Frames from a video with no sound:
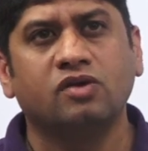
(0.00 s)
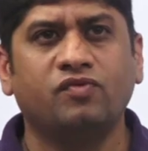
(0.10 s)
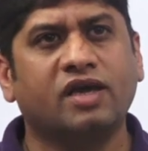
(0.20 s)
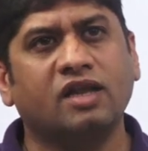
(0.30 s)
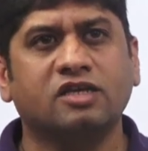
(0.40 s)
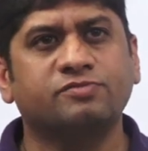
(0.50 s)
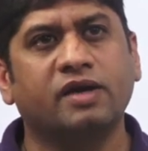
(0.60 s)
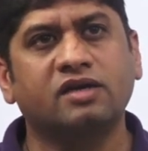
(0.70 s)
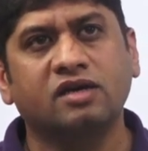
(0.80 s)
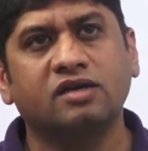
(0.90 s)
We can
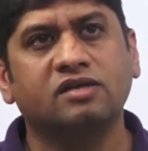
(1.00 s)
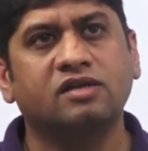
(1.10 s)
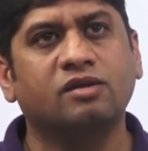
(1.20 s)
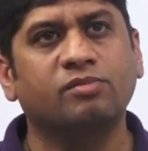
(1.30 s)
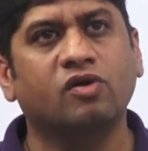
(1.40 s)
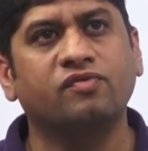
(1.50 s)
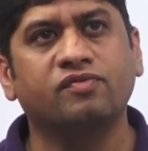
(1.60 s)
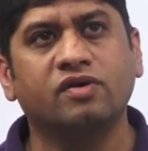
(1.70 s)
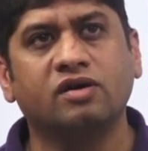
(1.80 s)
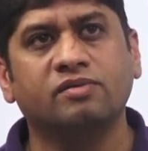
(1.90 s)
expect number
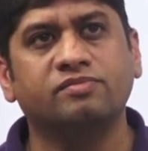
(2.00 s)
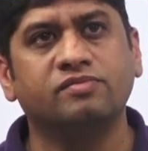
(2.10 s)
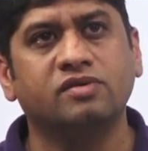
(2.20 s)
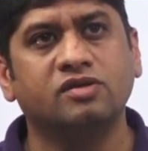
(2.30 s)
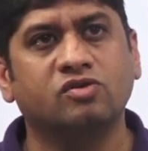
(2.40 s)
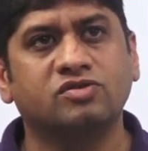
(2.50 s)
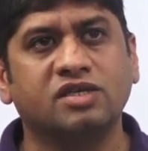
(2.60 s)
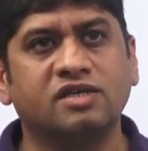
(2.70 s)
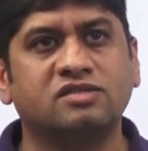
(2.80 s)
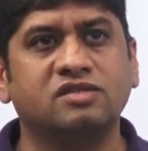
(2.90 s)
of uh, you know
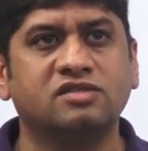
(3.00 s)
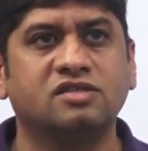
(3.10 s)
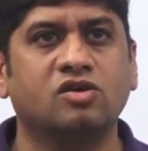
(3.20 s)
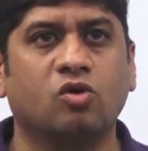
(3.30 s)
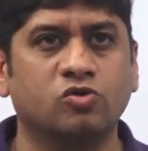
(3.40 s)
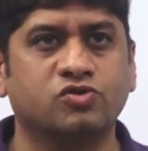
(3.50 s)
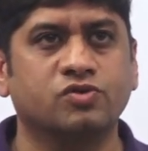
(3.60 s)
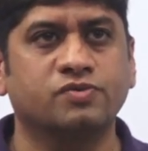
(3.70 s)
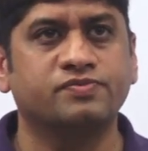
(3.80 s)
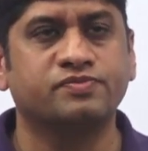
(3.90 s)
seats this year
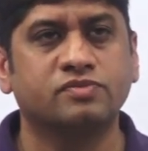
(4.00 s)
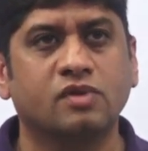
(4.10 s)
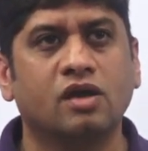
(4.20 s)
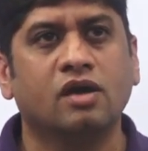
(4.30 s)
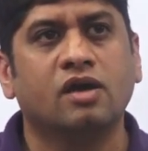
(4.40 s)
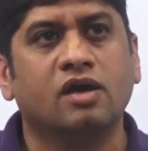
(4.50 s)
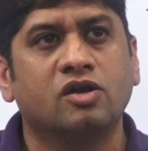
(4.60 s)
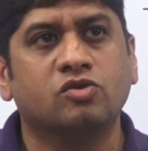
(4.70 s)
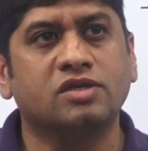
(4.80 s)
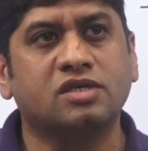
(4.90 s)
also.
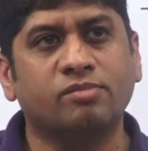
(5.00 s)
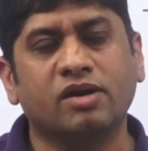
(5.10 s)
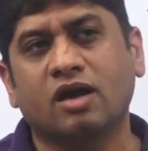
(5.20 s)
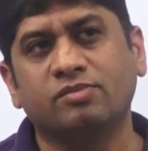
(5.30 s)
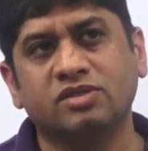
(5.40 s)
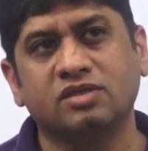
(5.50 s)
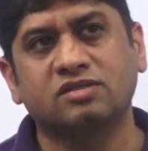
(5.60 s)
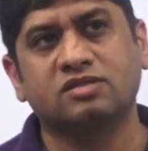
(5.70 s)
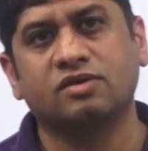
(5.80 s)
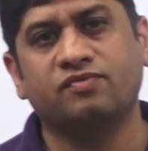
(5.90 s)
Now the trouble comes
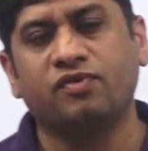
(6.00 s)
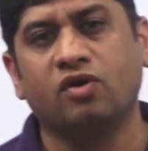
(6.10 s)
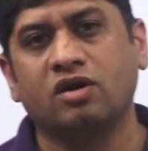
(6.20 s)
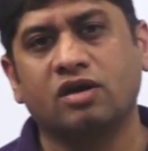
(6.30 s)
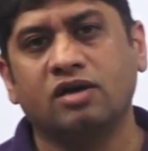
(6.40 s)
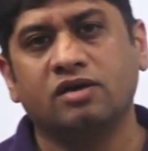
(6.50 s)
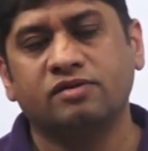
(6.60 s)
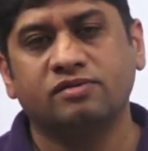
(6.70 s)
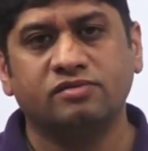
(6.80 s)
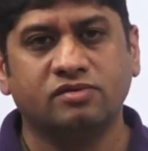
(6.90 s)
is for
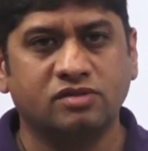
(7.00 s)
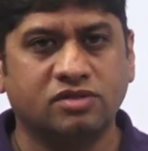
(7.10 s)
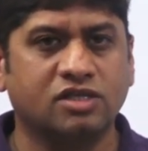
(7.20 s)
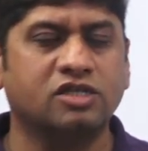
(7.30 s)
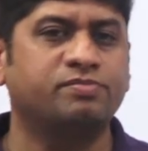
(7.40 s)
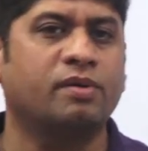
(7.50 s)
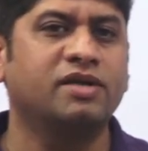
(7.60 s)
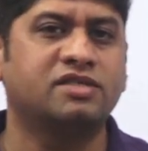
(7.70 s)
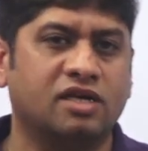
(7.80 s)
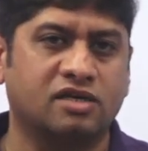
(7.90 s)
such
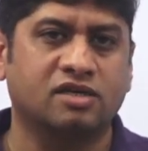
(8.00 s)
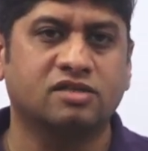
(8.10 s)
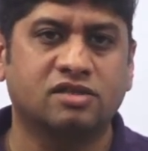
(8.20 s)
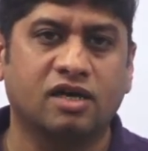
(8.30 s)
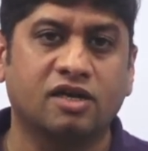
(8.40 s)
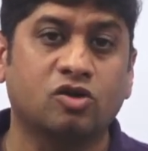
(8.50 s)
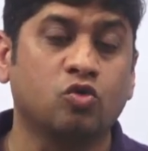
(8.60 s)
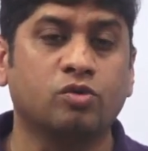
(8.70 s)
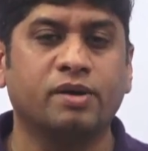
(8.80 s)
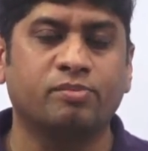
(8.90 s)
public sectors the
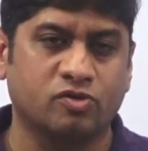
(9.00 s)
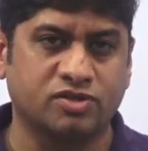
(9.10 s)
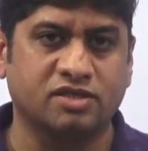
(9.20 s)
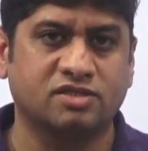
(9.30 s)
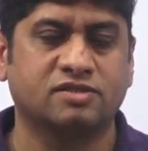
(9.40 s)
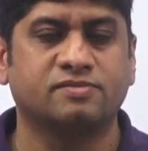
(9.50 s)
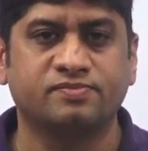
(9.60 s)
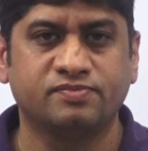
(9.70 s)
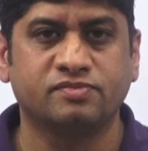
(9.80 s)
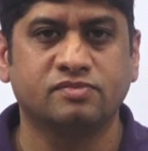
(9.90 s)
recruitment process
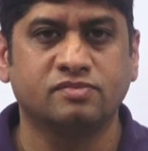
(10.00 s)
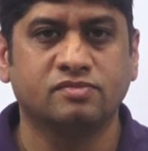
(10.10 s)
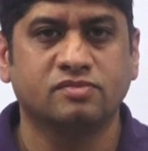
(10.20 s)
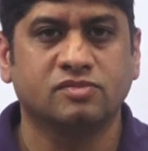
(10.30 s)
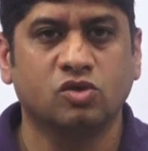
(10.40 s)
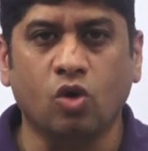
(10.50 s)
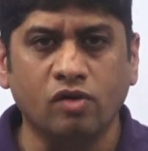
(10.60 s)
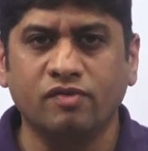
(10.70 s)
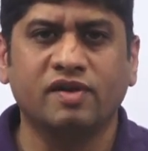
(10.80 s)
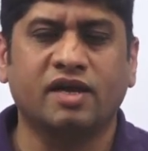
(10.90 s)

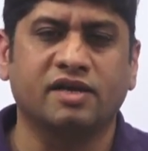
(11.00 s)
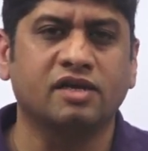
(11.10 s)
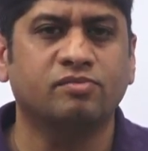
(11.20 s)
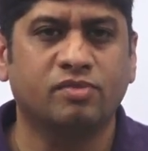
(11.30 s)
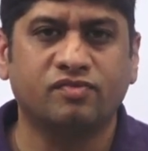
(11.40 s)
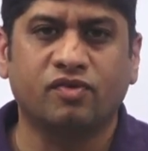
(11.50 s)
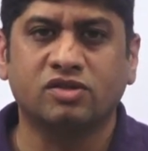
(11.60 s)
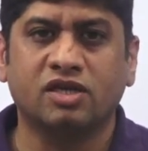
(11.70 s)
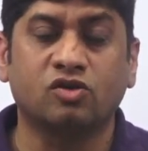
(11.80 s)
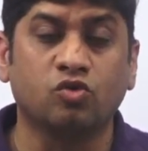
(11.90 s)
call we will get it but for
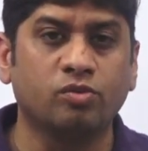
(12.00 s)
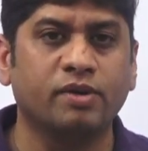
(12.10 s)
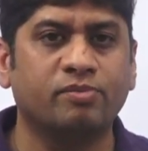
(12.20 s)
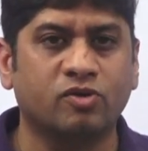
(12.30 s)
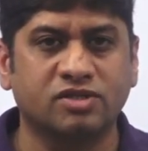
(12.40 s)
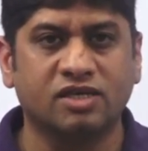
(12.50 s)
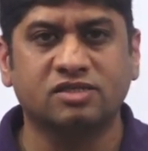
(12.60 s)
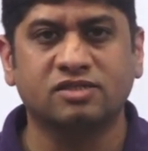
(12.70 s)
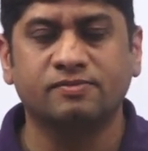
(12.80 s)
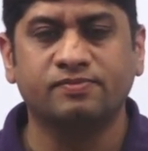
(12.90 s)
the recruitment
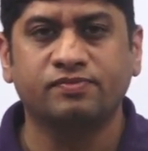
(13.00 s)
process